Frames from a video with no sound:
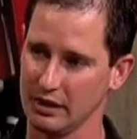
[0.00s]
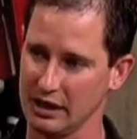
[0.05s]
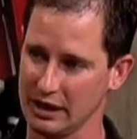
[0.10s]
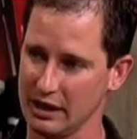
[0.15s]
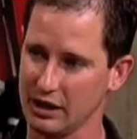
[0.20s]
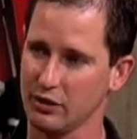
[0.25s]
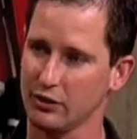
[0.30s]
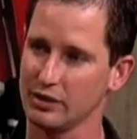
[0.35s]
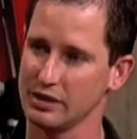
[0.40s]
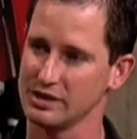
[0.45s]

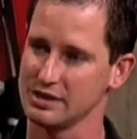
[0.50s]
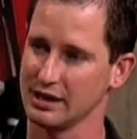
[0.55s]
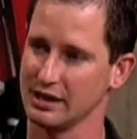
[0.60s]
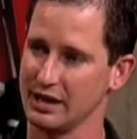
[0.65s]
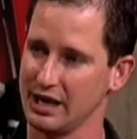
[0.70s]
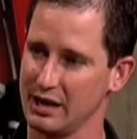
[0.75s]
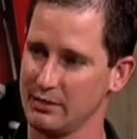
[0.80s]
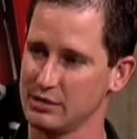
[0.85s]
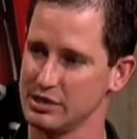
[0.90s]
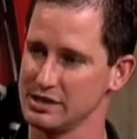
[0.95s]
increase in
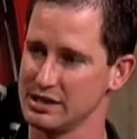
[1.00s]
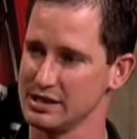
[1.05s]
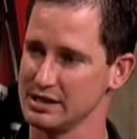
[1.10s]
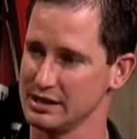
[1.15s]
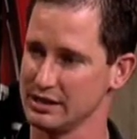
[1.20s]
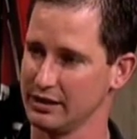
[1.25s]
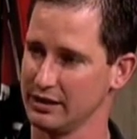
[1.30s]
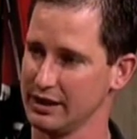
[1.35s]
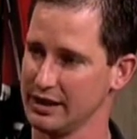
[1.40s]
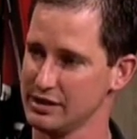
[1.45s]
Lyme disease
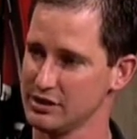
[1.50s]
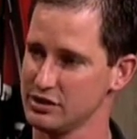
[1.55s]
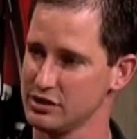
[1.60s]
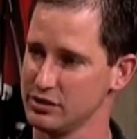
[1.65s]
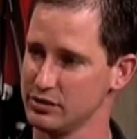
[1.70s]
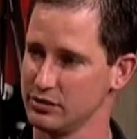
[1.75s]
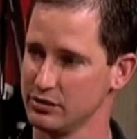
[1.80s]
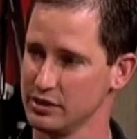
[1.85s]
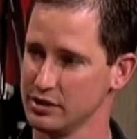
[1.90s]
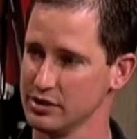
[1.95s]
in the last
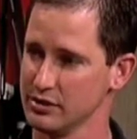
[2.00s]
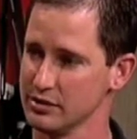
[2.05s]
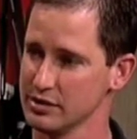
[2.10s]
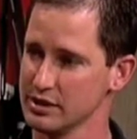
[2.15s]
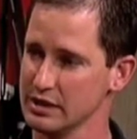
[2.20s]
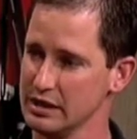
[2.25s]
two years.